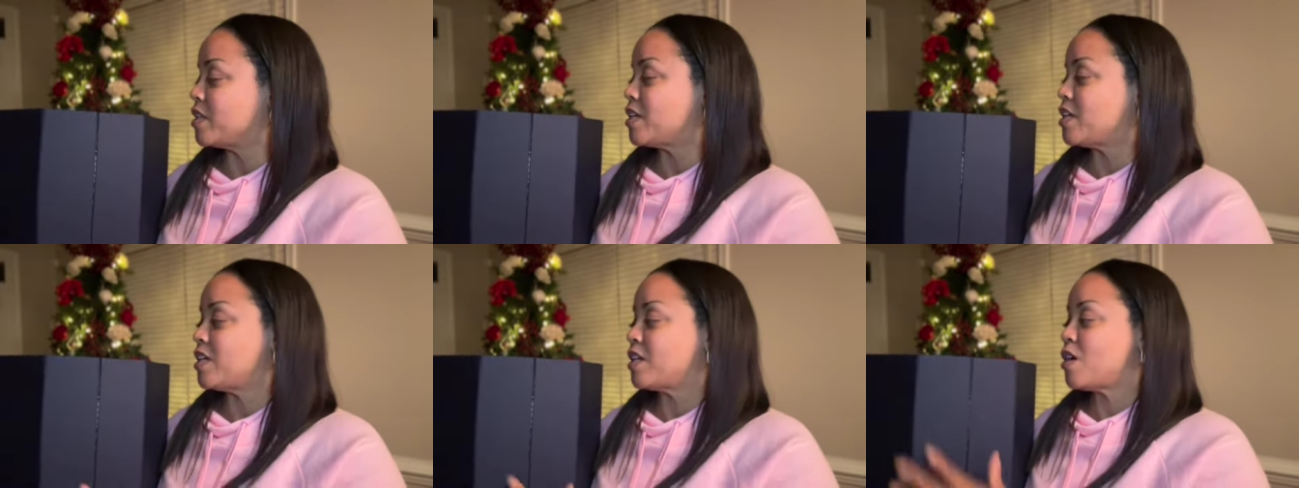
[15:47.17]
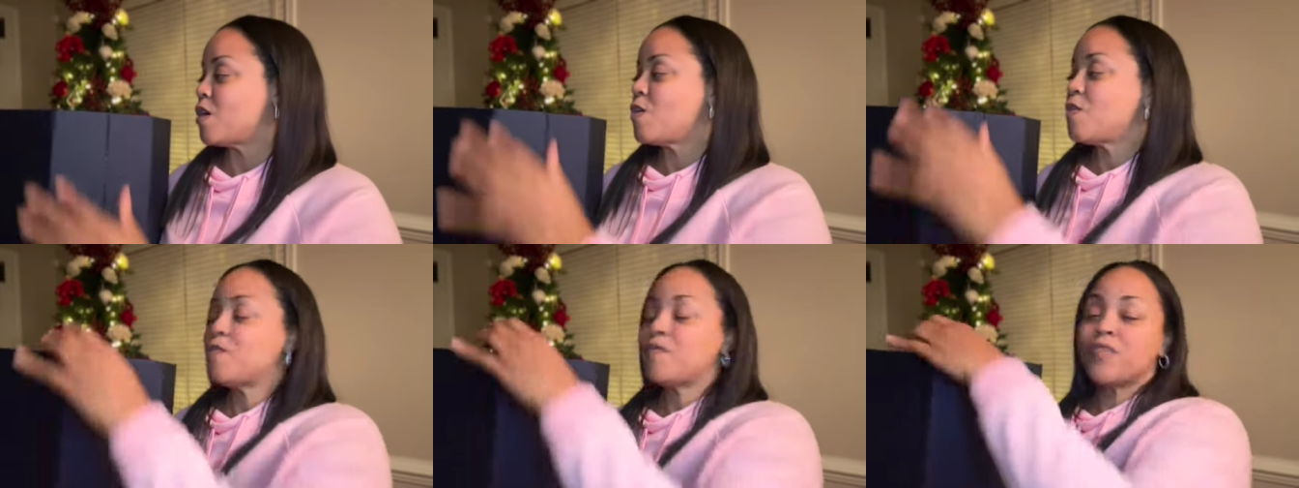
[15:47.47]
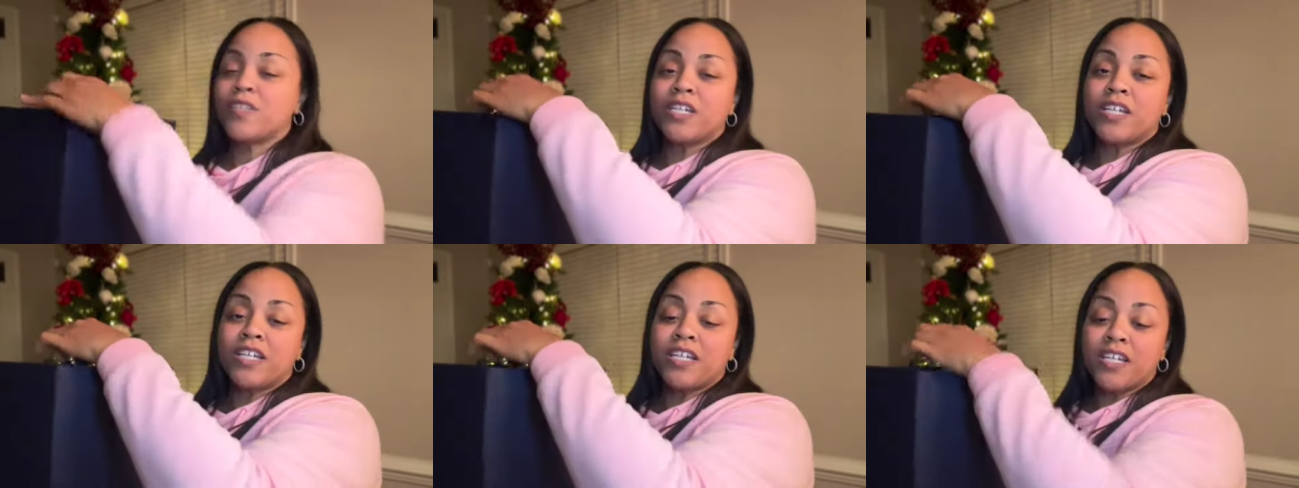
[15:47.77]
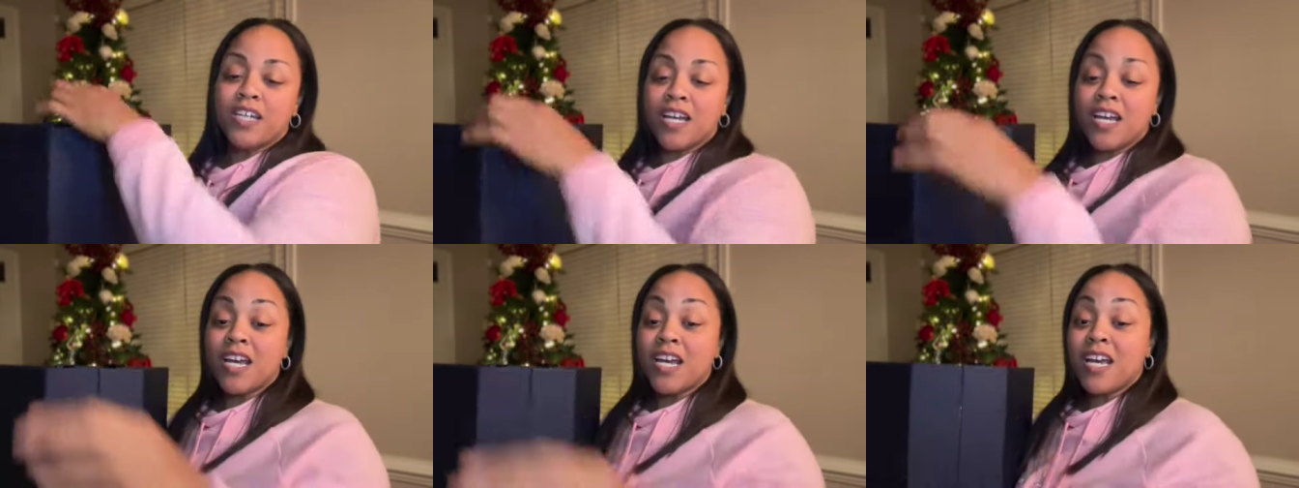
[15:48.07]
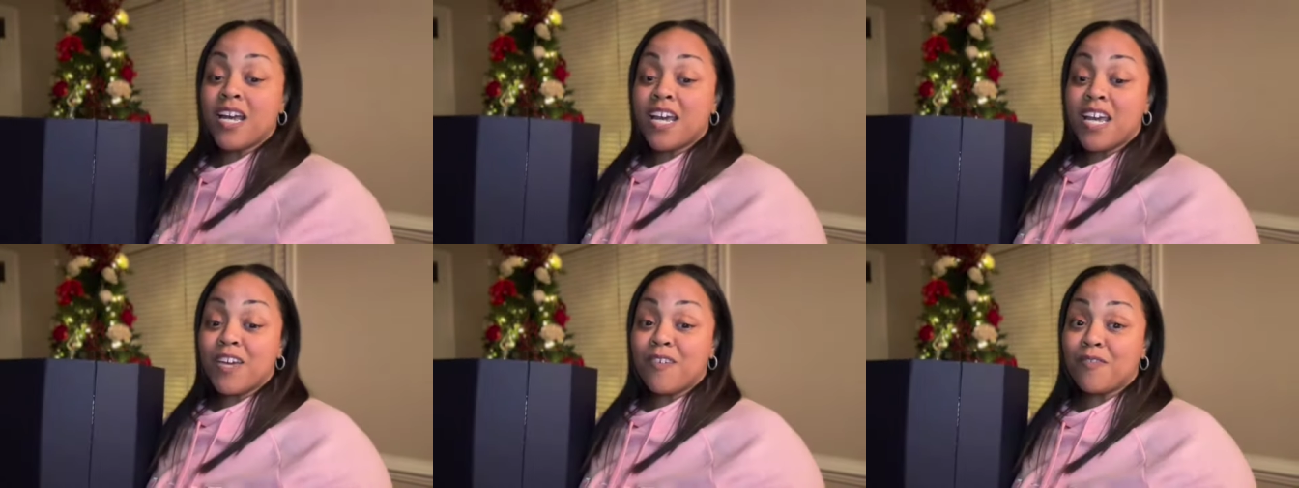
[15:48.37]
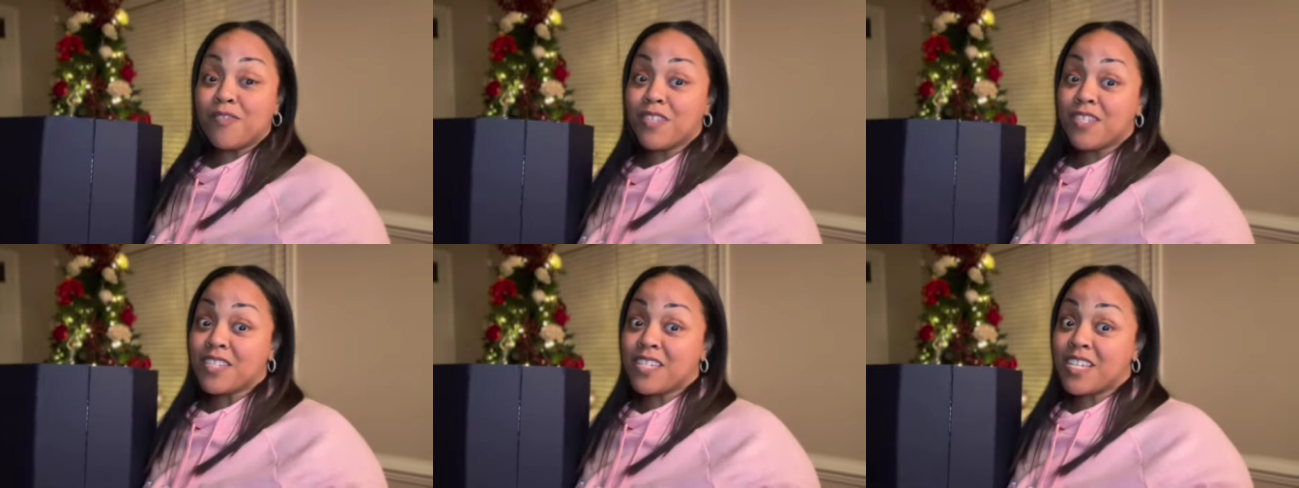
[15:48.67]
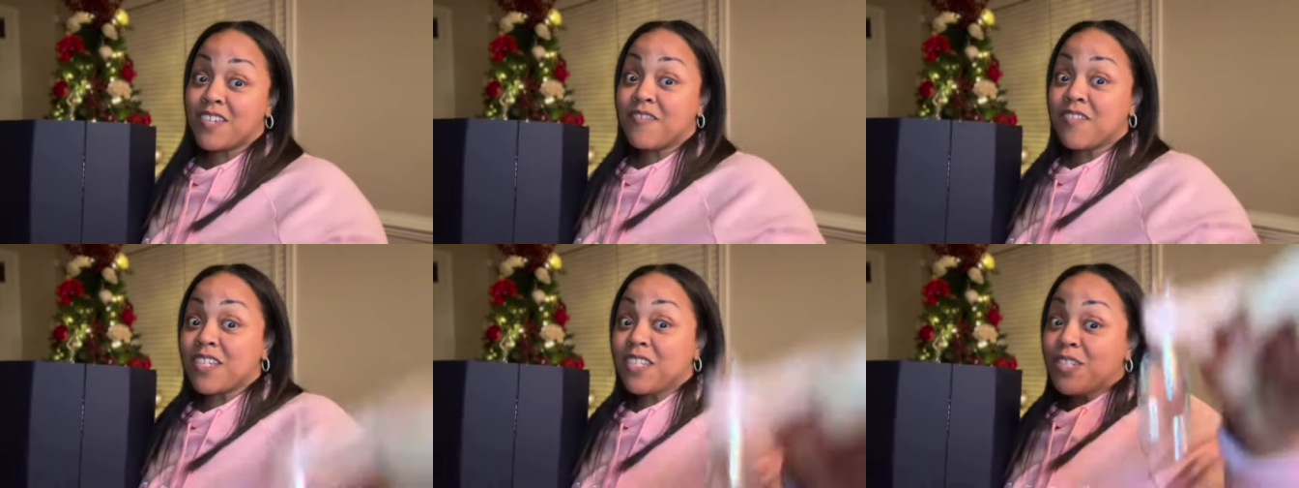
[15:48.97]
And hopefully if this
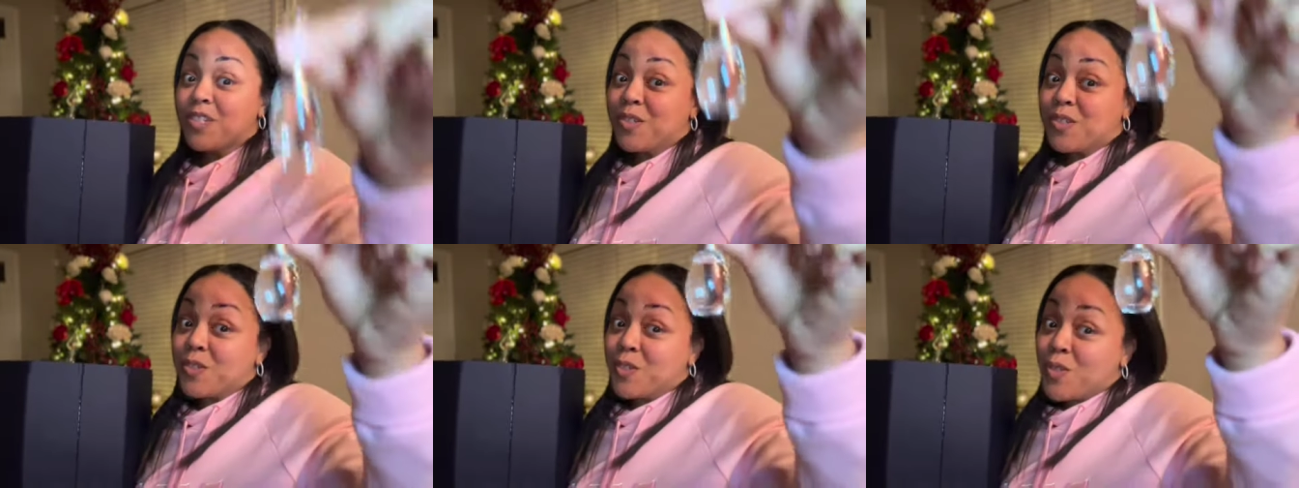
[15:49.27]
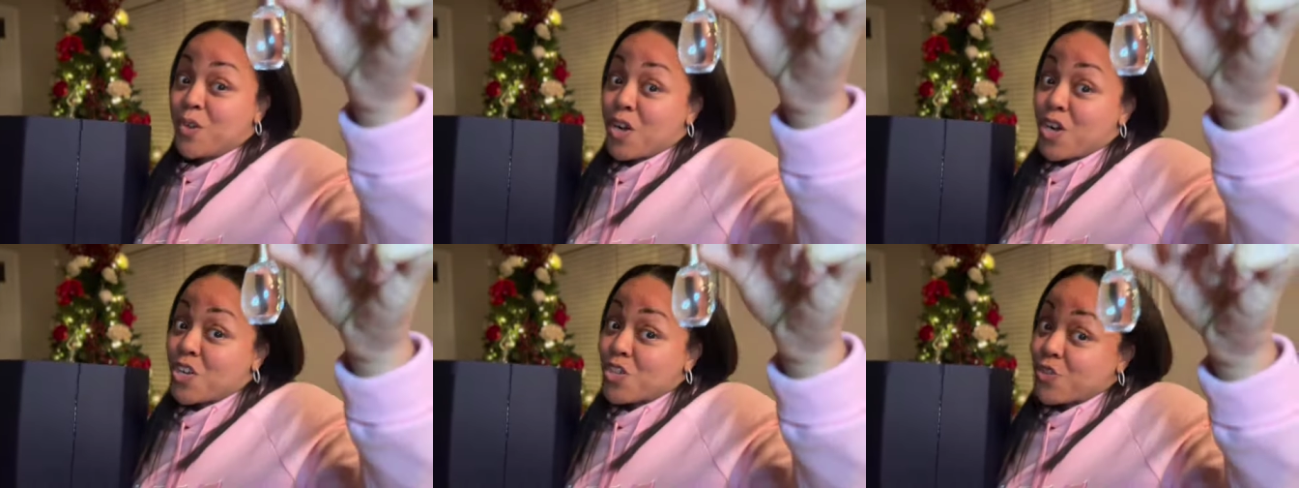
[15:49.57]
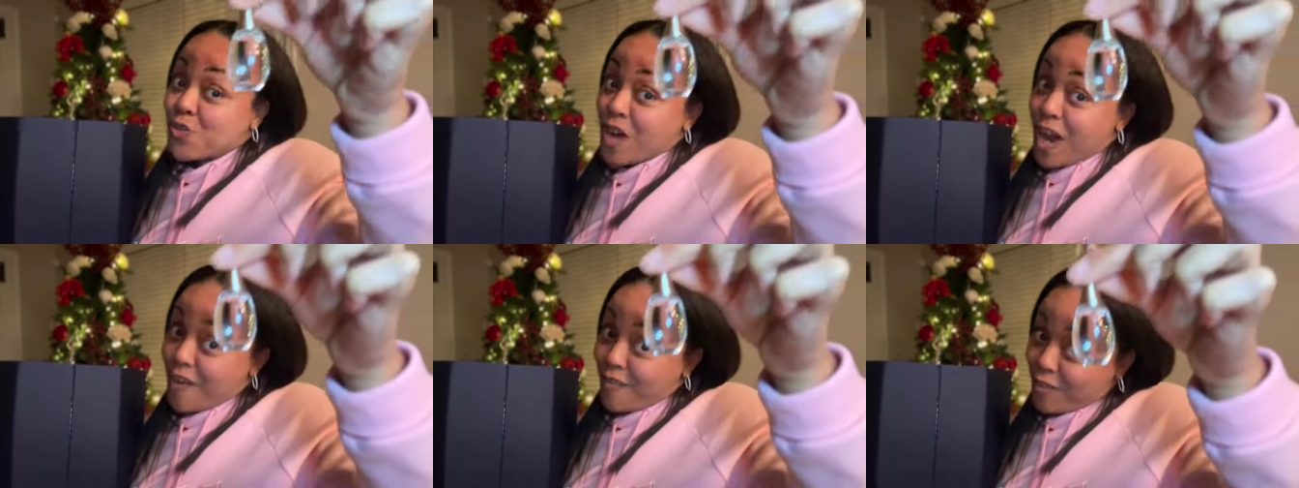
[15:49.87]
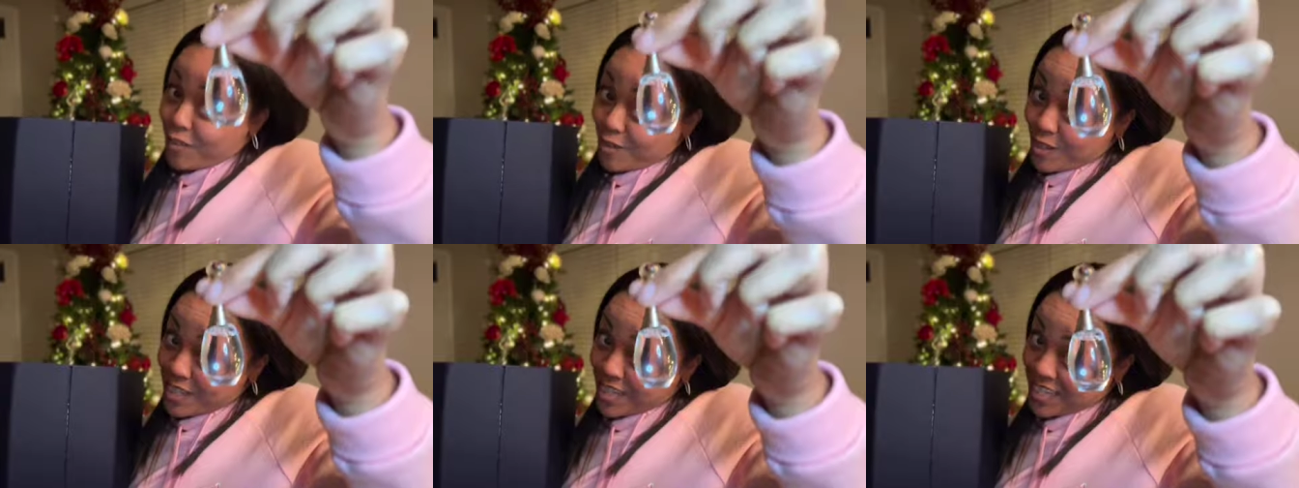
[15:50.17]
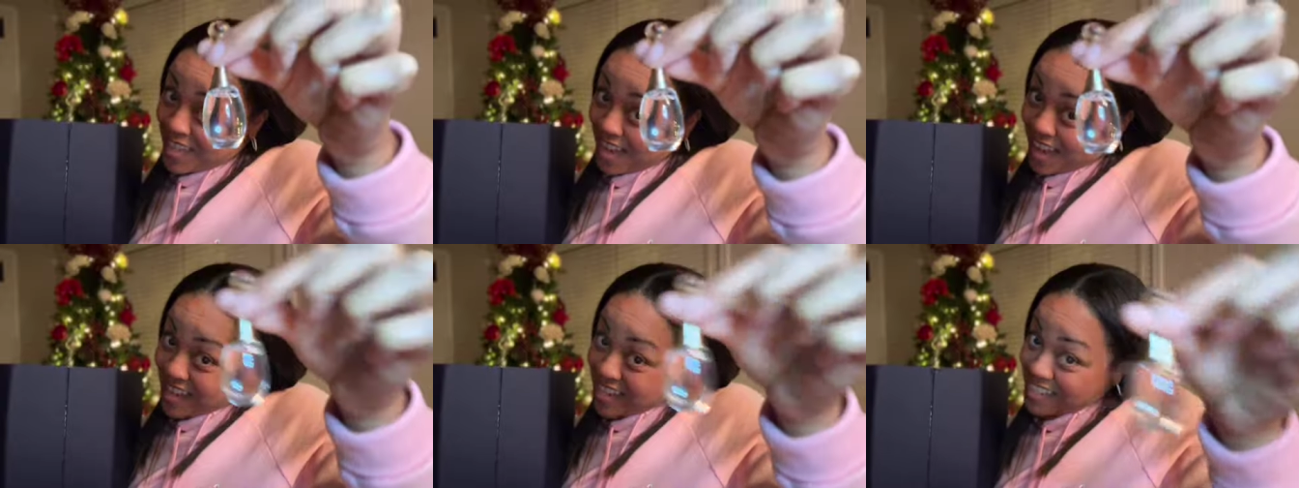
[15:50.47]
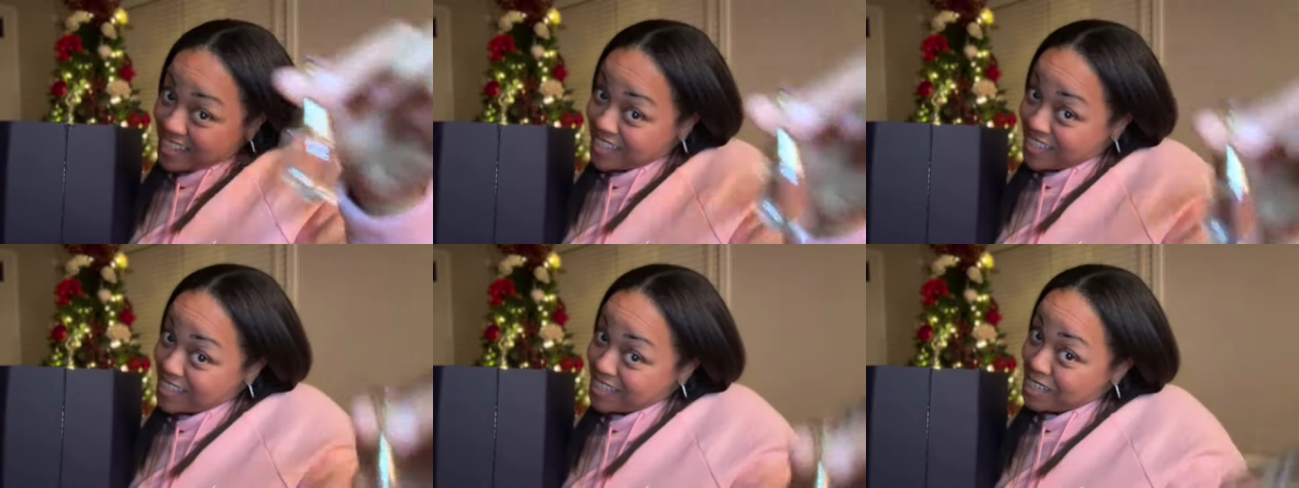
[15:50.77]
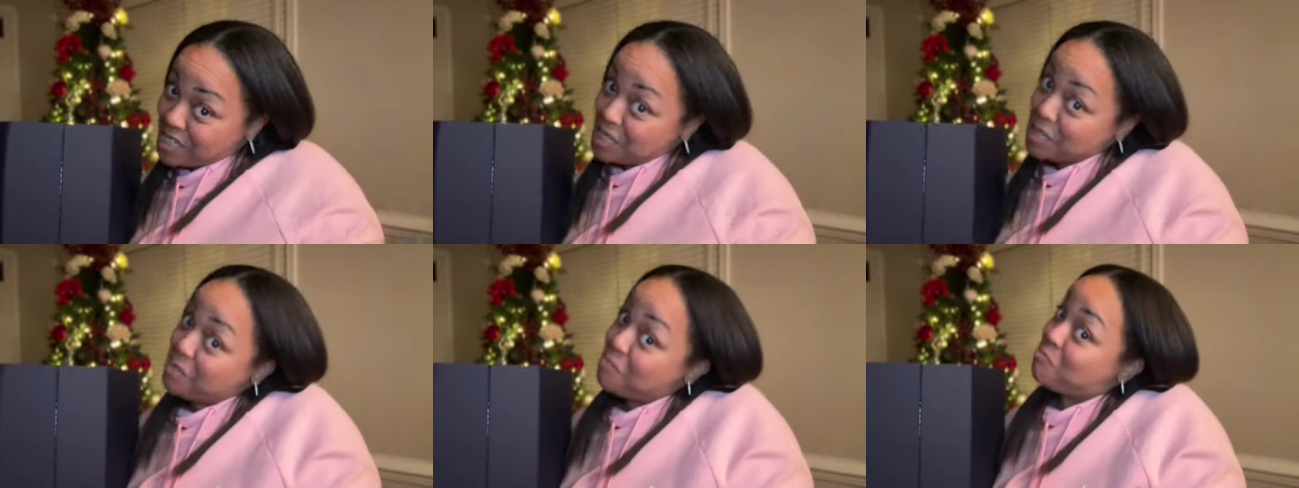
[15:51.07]
giving little travel
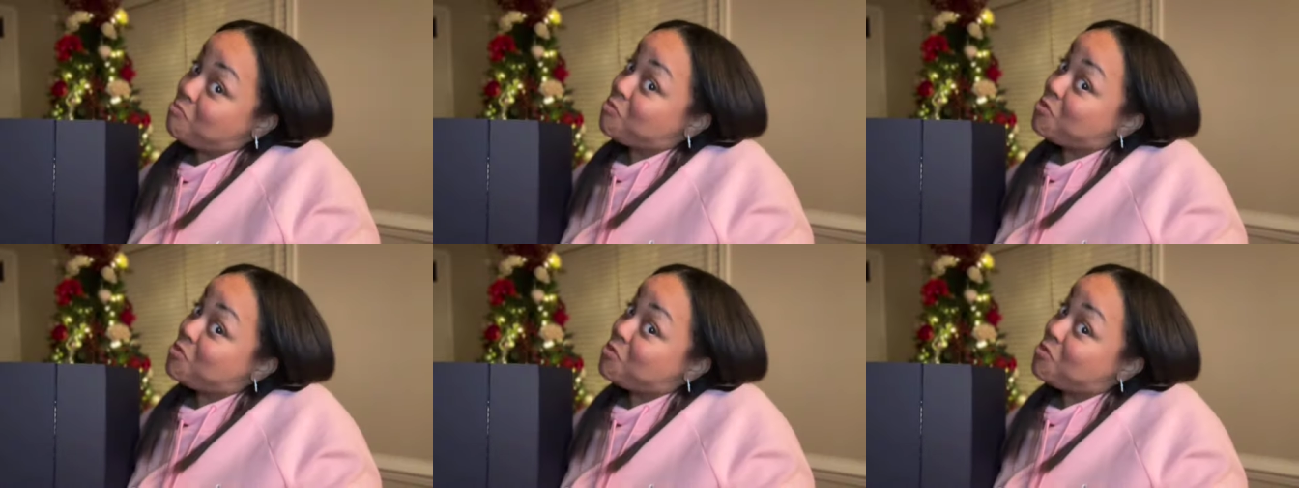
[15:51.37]
sizes,